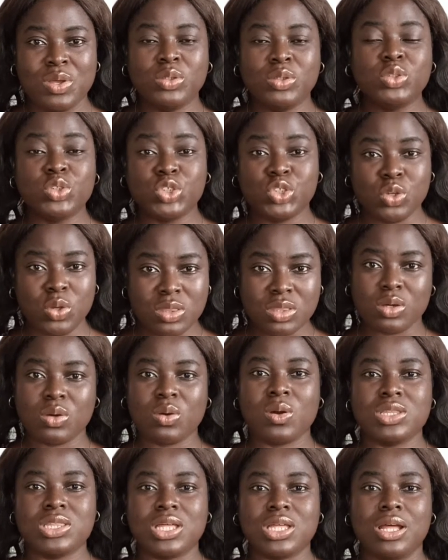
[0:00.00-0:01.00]
to show the
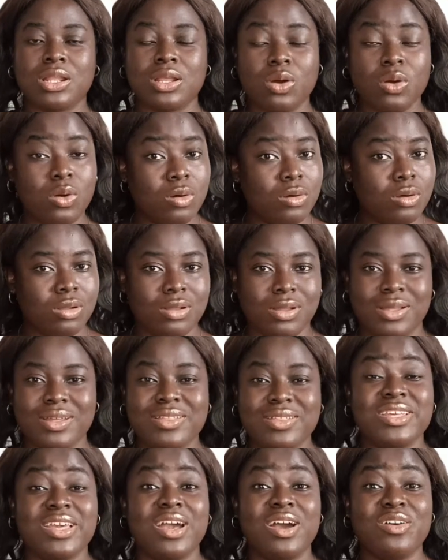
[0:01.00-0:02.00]
court that, oh,
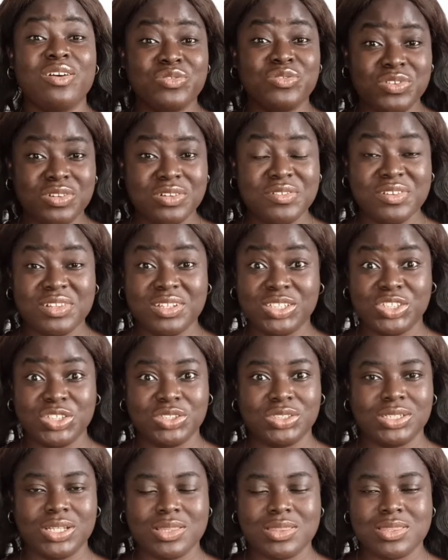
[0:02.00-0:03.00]
they have really
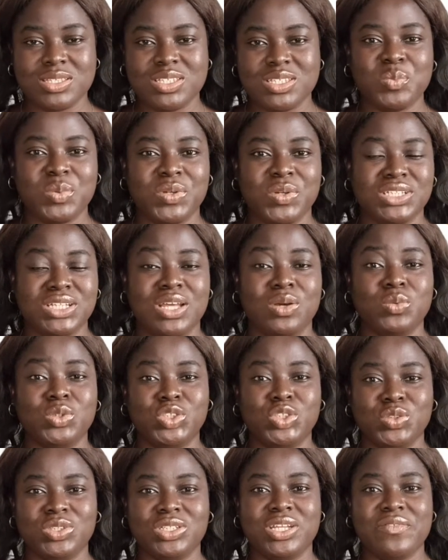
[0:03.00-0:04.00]
cheated this person and we
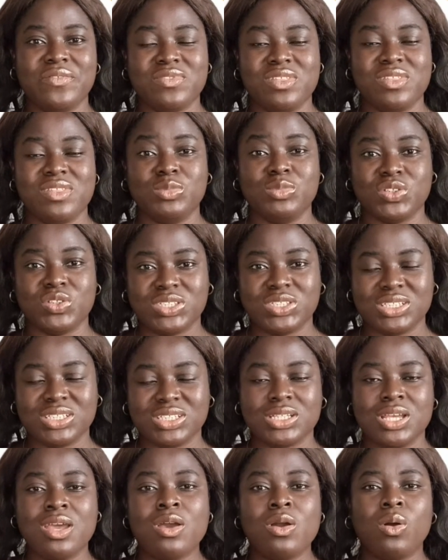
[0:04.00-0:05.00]
should give them justice.
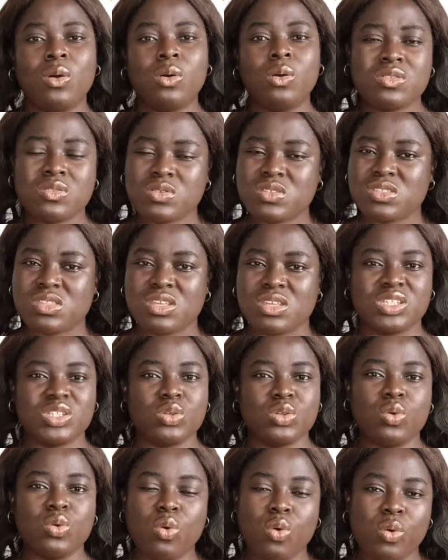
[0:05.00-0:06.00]
All those things
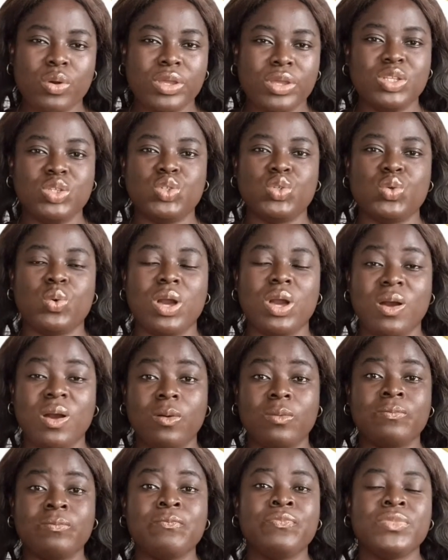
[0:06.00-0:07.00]
go into
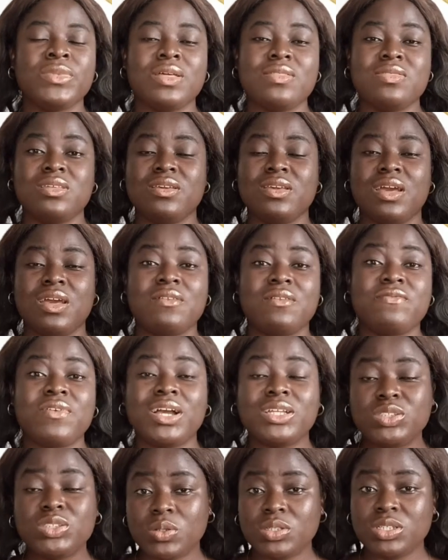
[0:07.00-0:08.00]
how they are
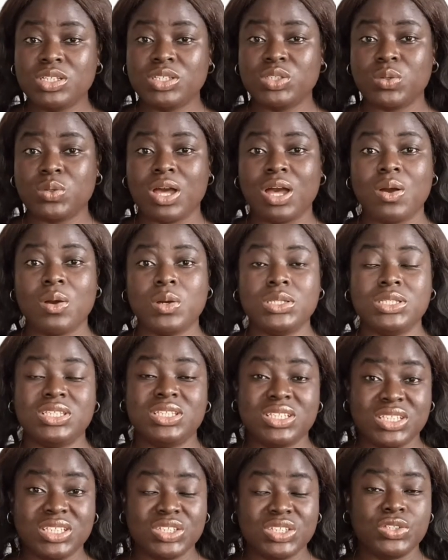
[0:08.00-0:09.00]
factored into how
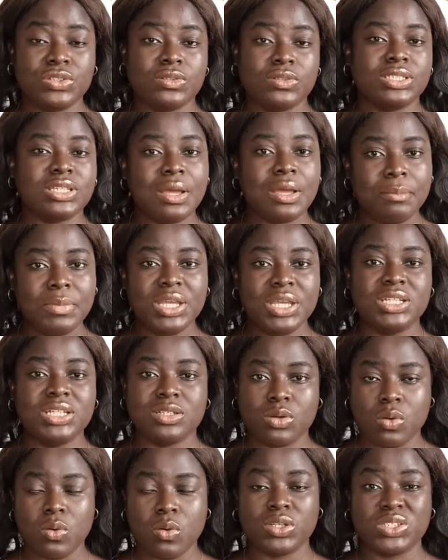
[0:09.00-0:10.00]
decisions are made in
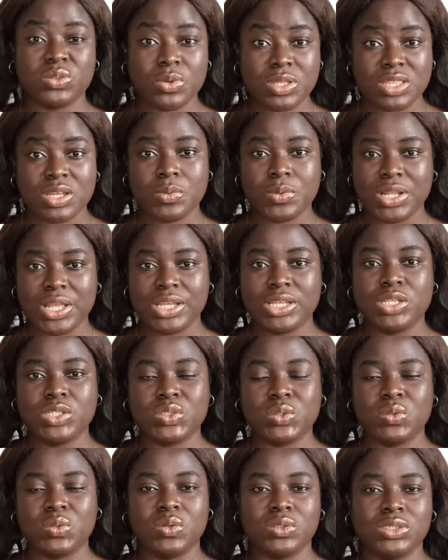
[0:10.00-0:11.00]
court, whether we like it
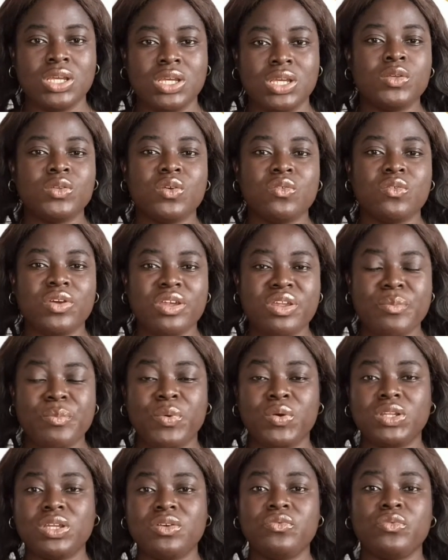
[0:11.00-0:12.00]
or not. So very
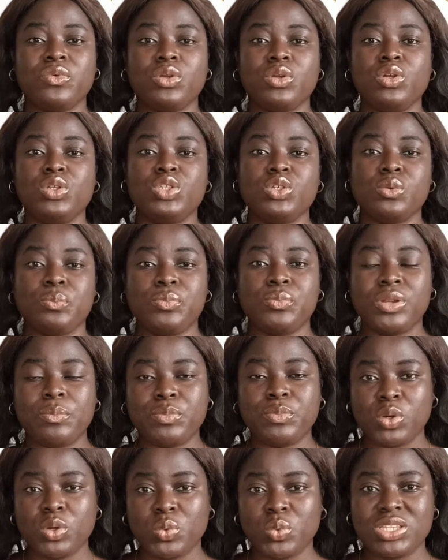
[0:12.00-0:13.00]
important for you to prep
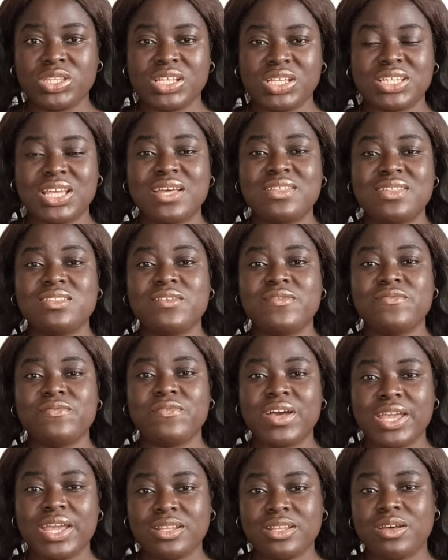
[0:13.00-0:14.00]
your witness. And the
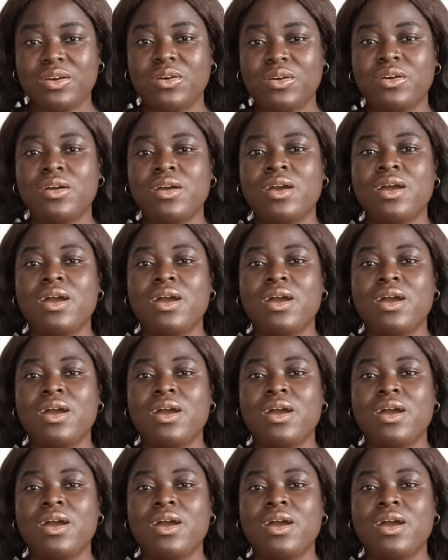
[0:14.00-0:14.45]
final